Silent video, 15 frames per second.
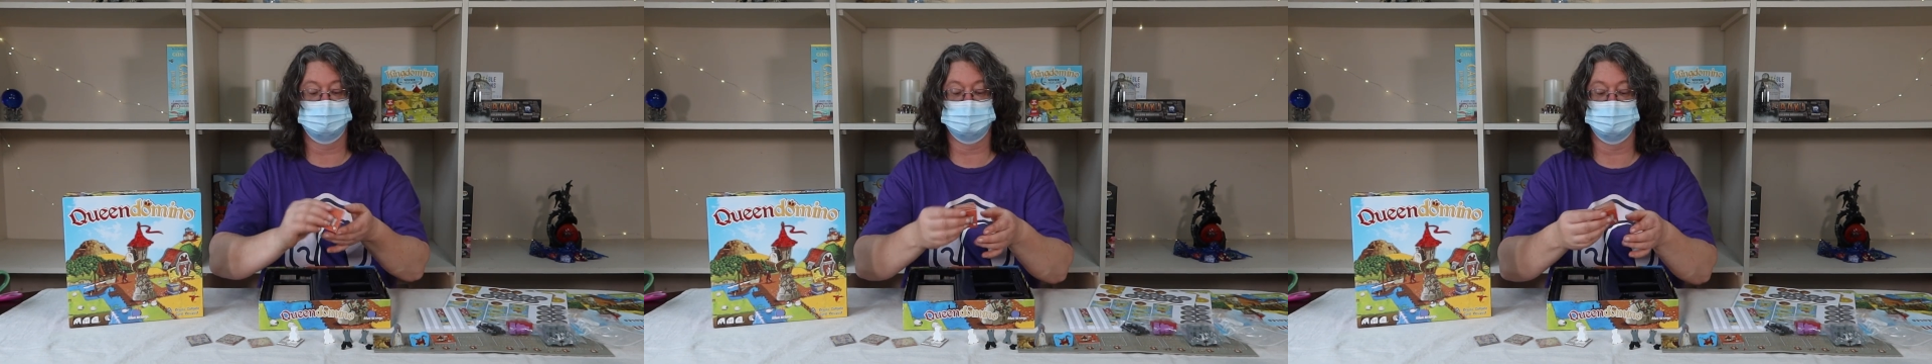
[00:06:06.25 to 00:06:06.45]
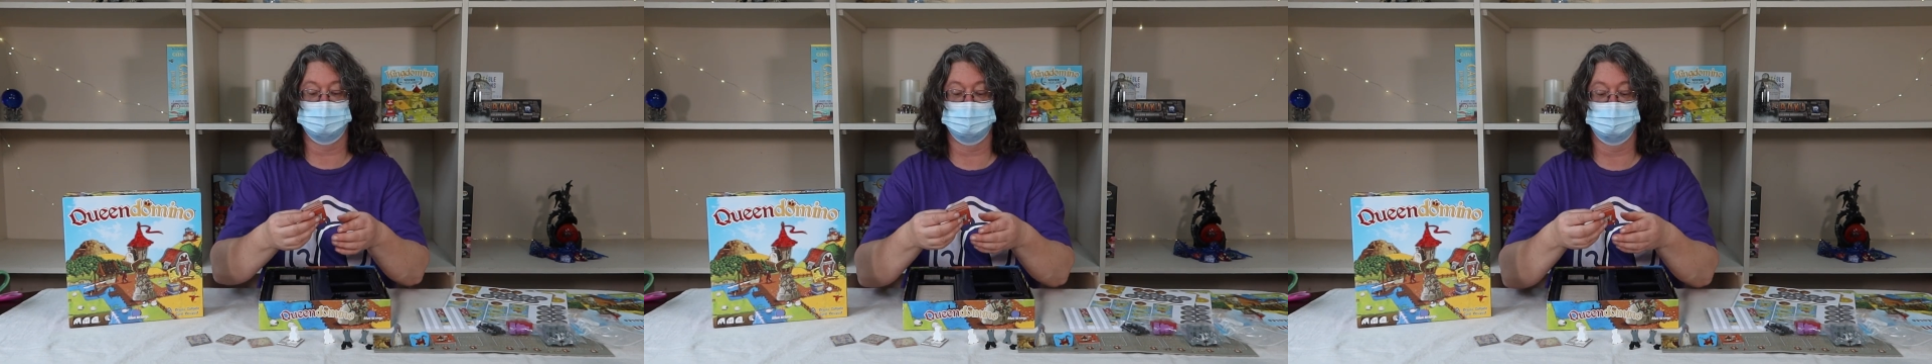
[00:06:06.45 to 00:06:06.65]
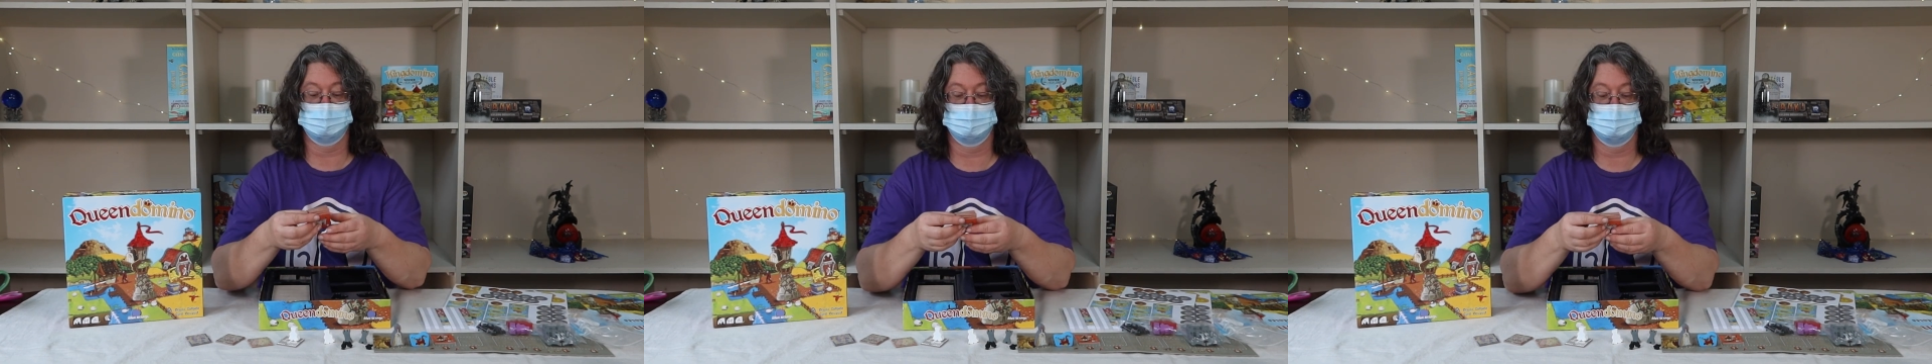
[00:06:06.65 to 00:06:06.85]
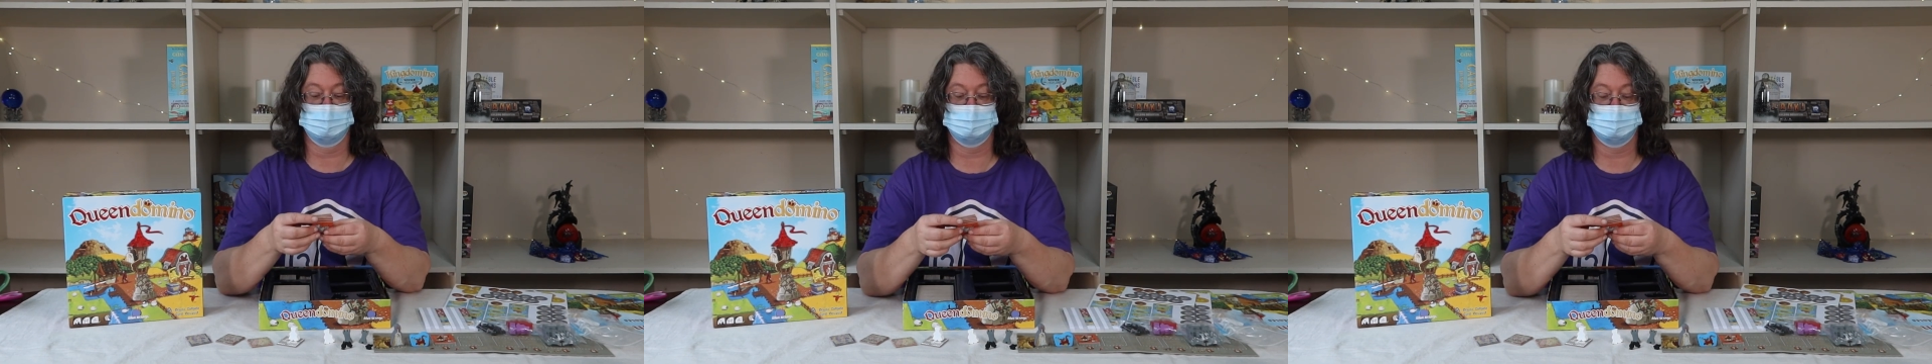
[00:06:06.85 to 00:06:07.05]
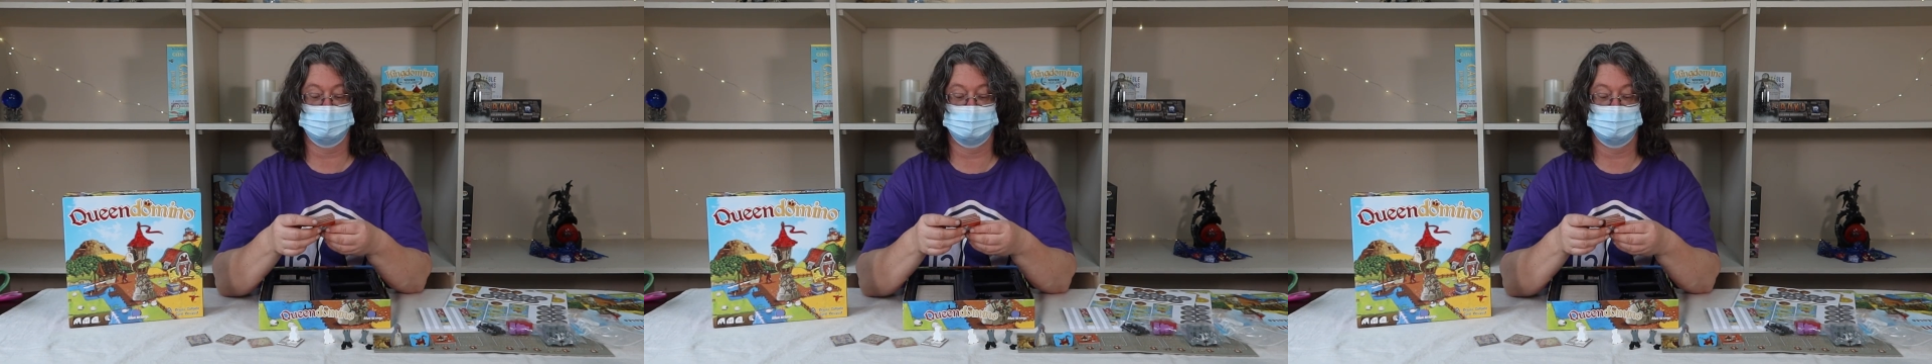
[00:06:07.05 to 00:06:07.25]
So
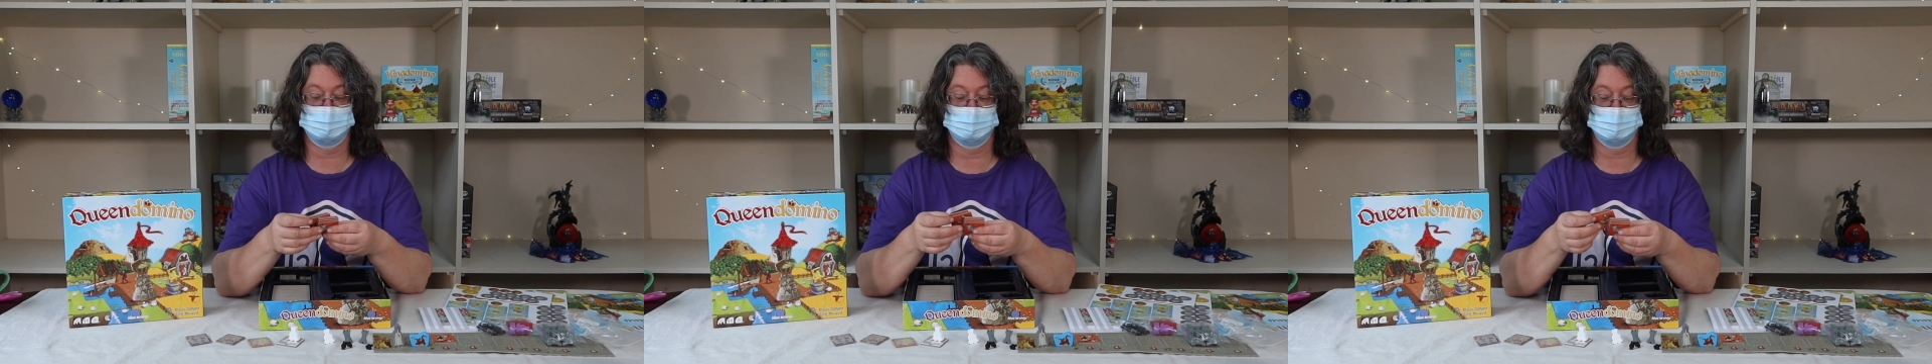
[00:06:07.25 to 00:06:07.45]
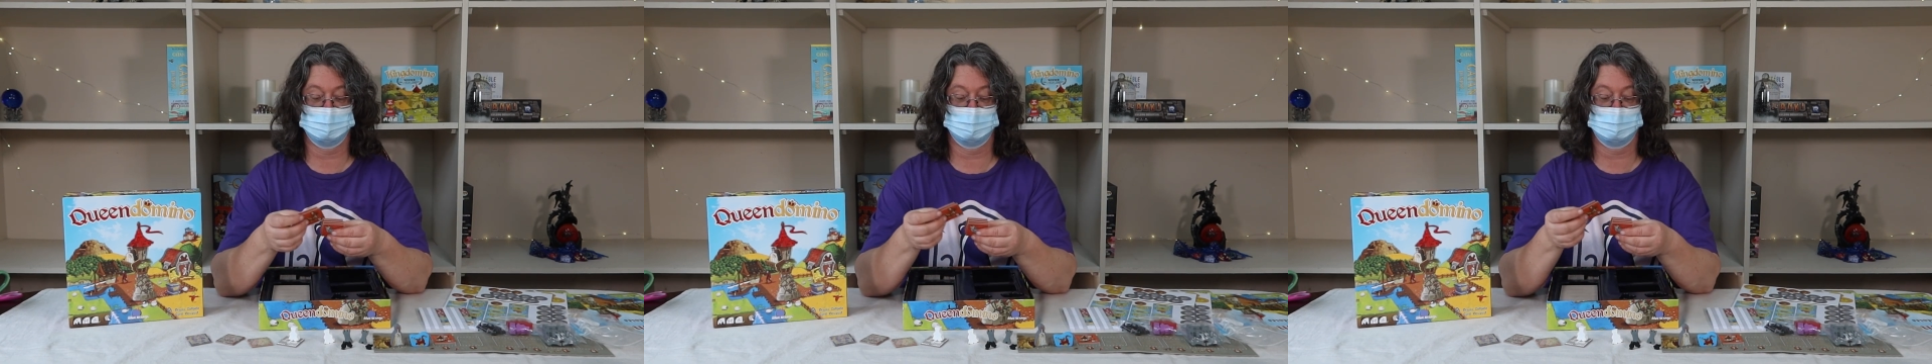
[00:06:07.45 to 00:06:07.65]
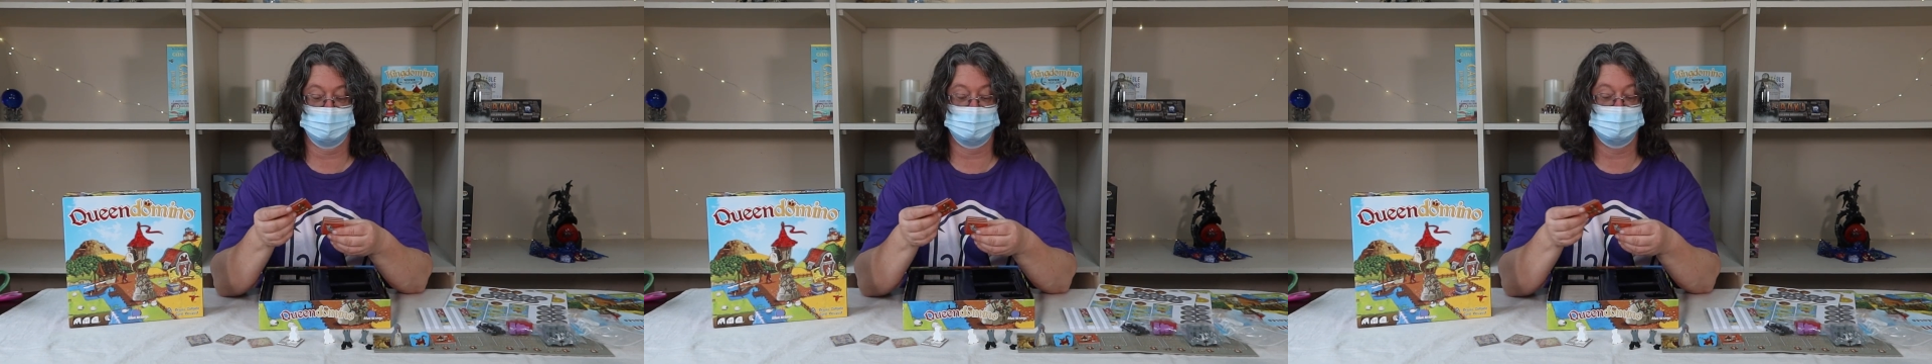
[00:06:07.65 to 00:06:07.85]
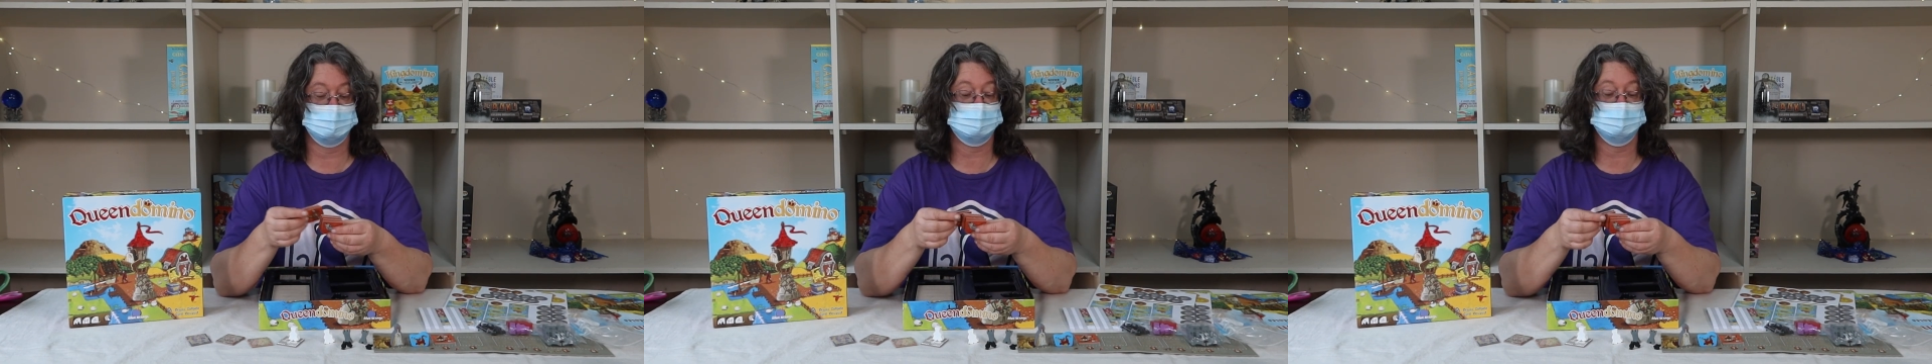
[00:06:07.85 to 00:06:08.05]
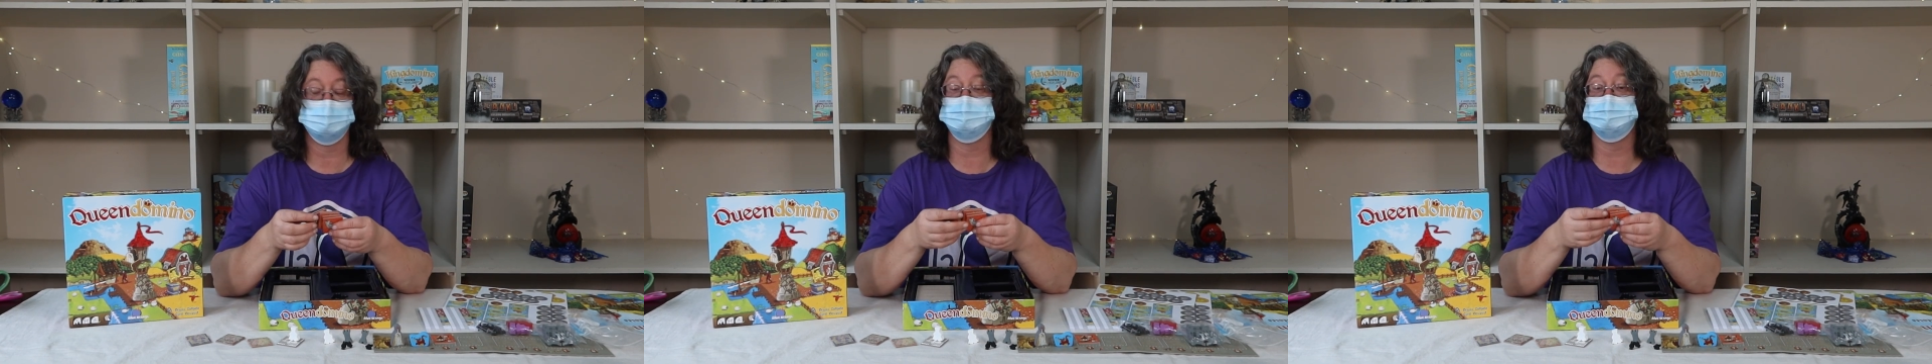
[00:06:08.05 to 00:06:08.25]
there's different things.